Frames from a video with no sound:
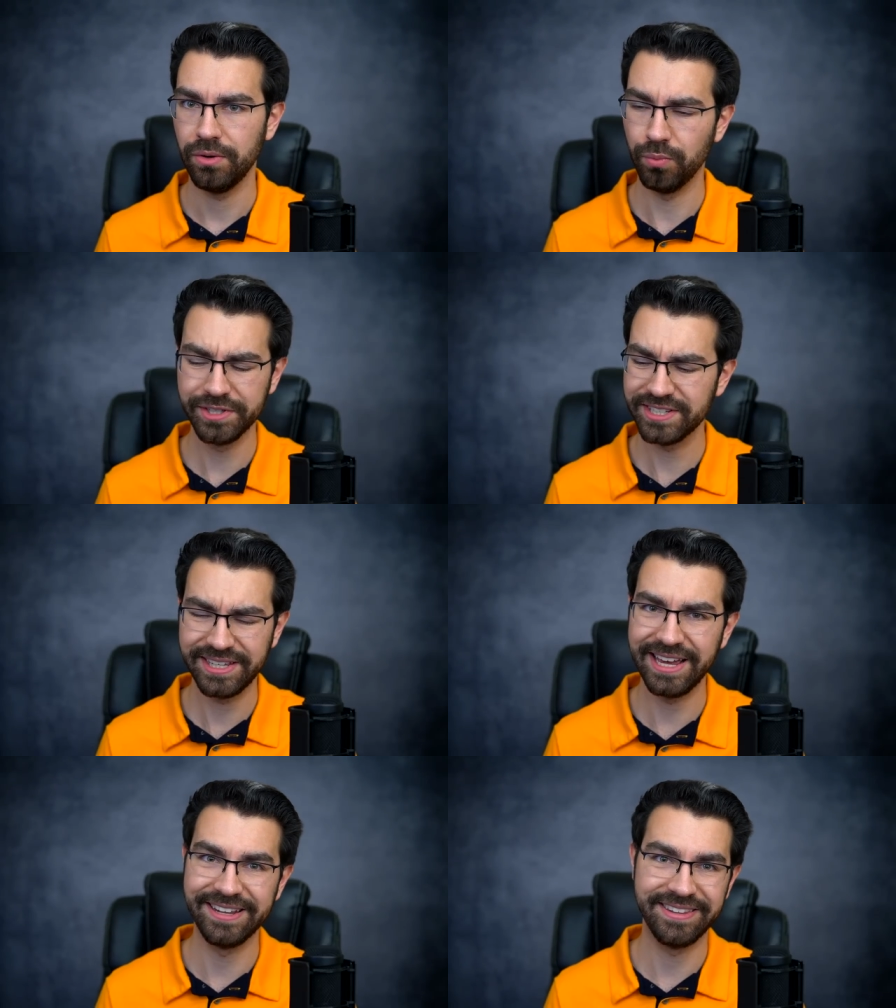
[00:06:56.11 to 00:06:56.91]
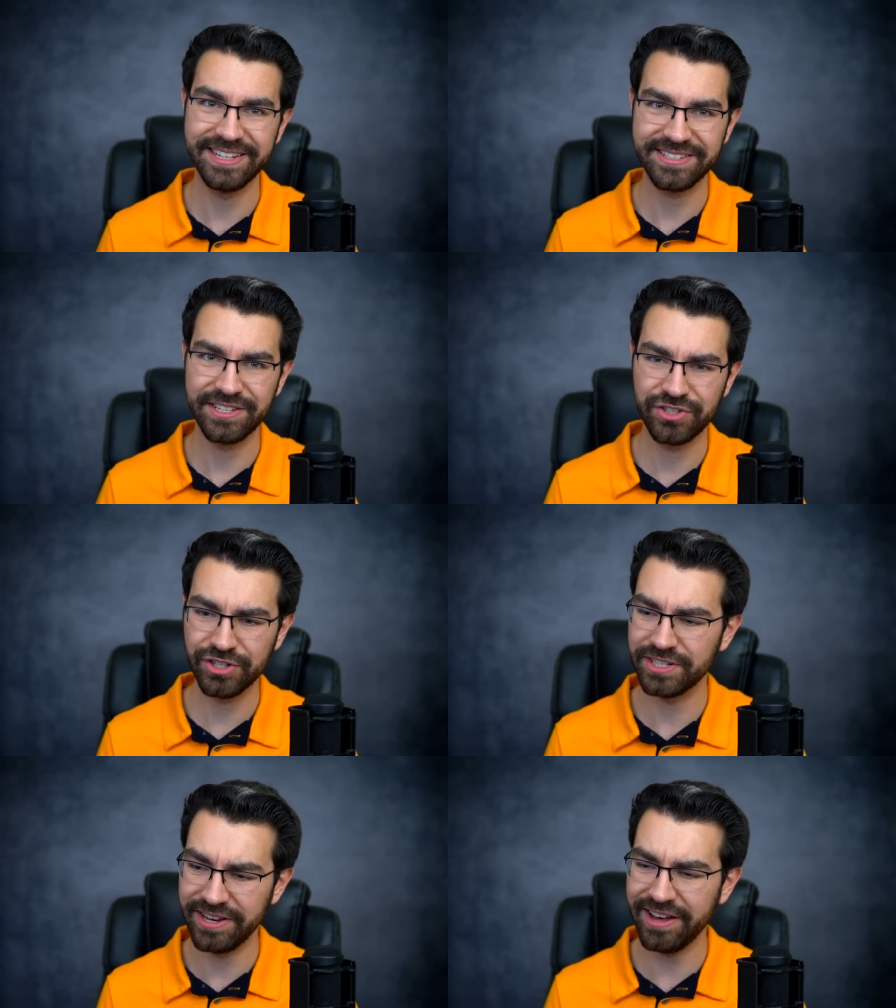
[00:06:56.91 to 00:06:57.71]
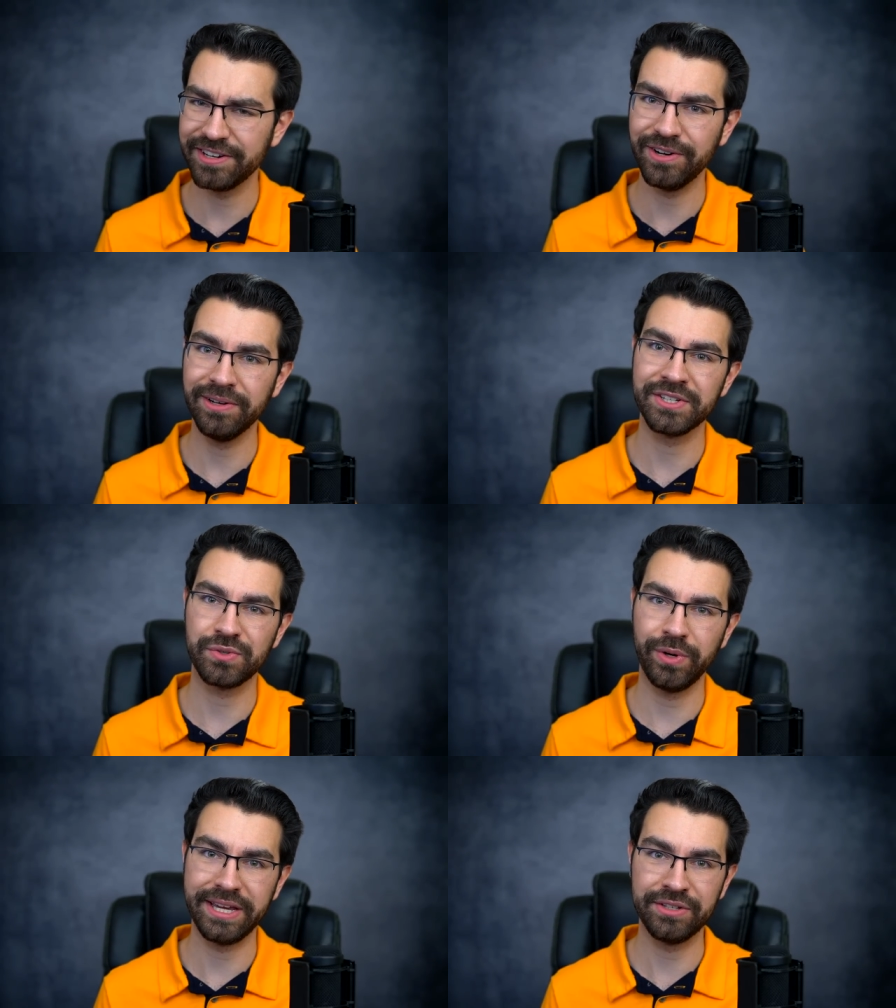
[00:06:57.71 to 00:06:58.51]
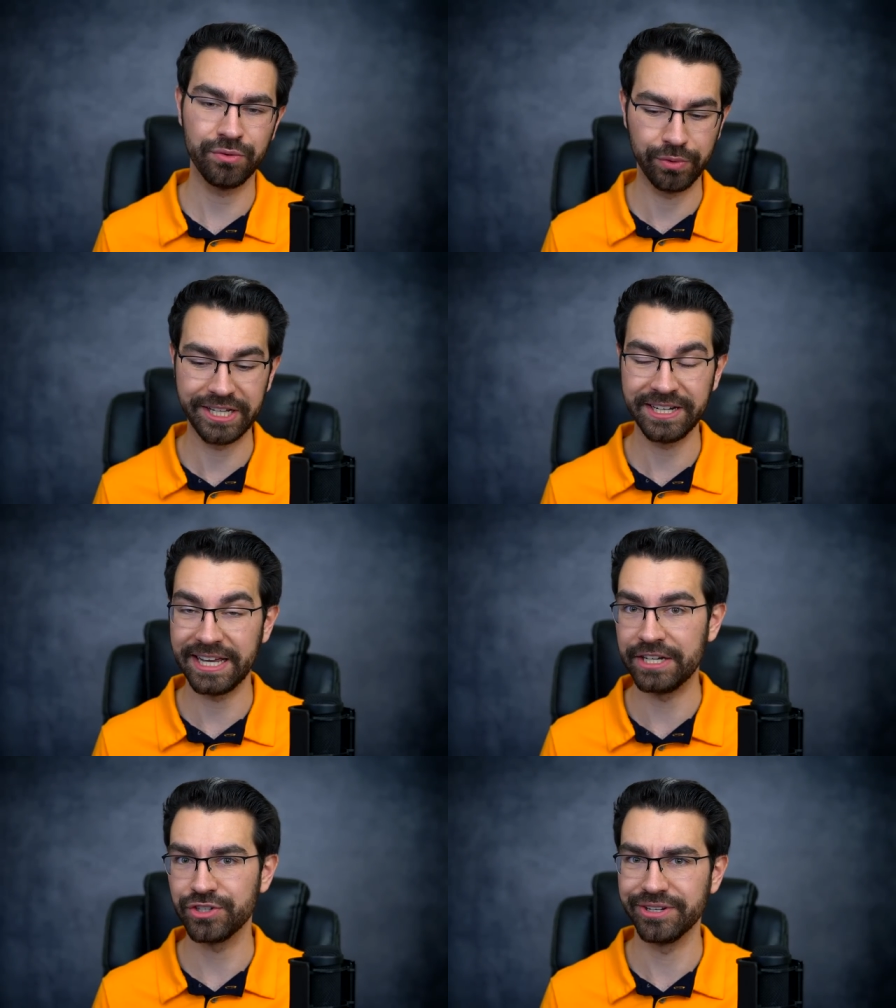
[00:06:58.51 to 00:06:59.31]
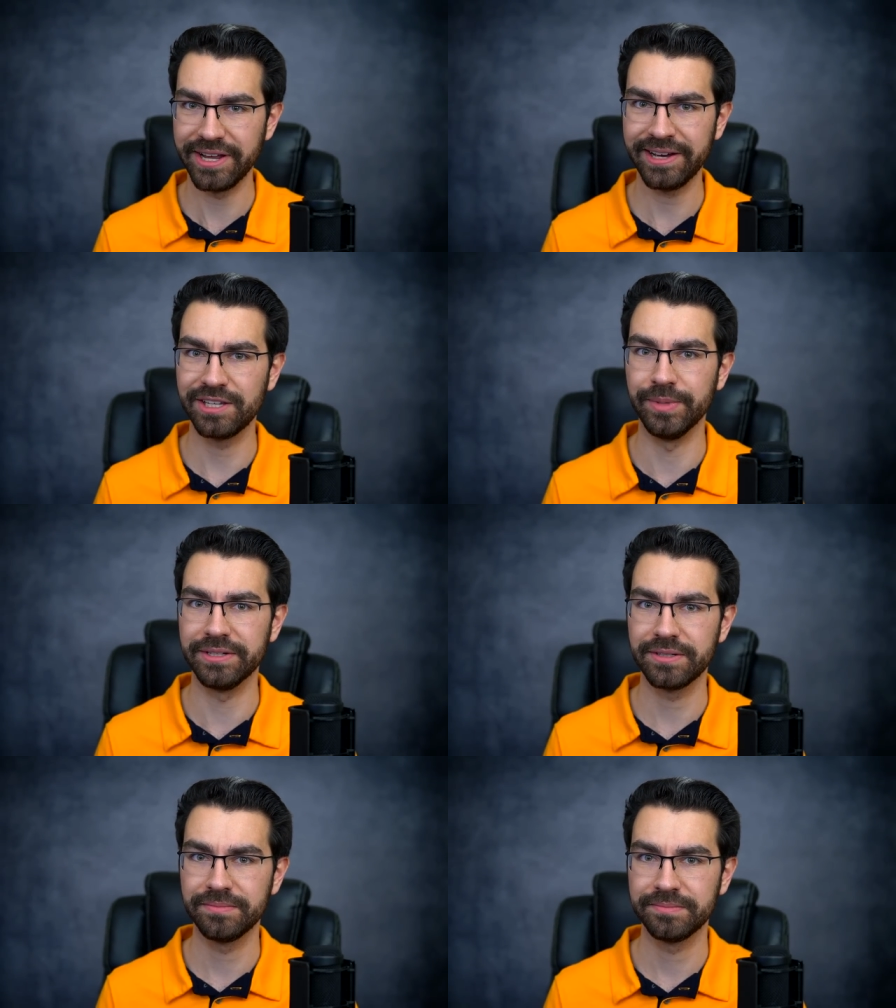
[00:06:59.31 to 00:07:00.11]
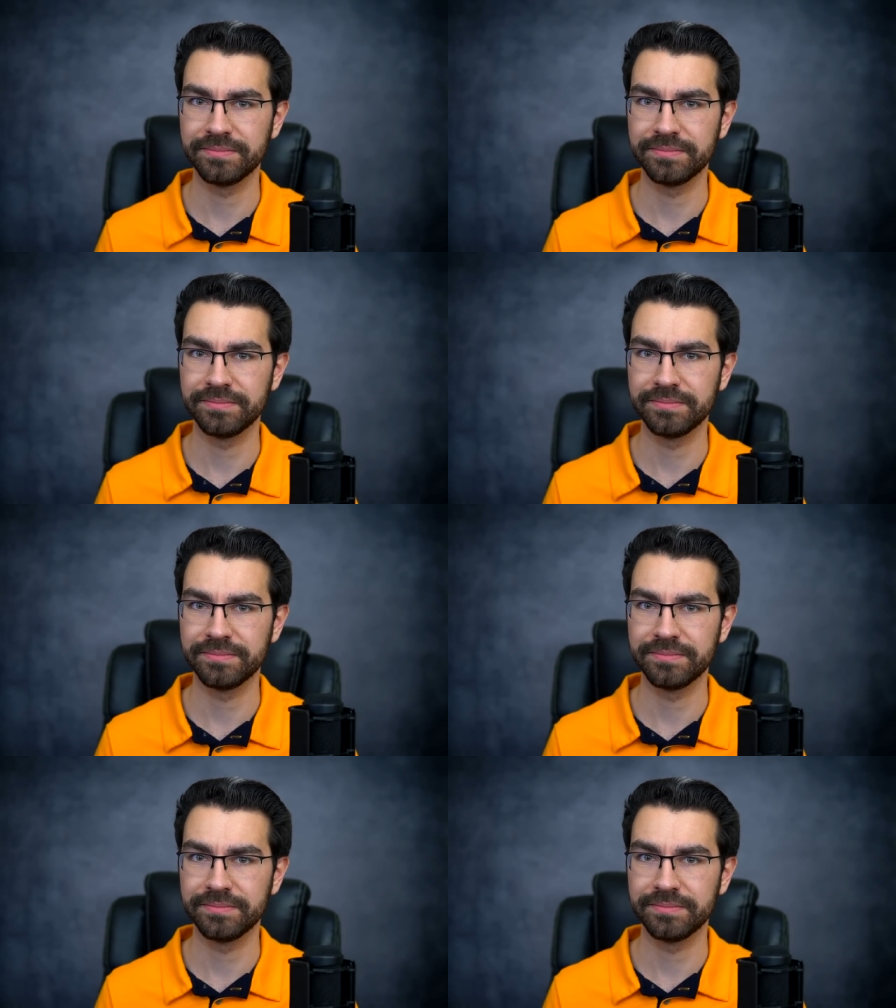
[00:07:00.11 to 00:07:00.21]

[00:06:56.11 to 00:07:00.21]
Once again, this is just not an honest way to read an ancient document.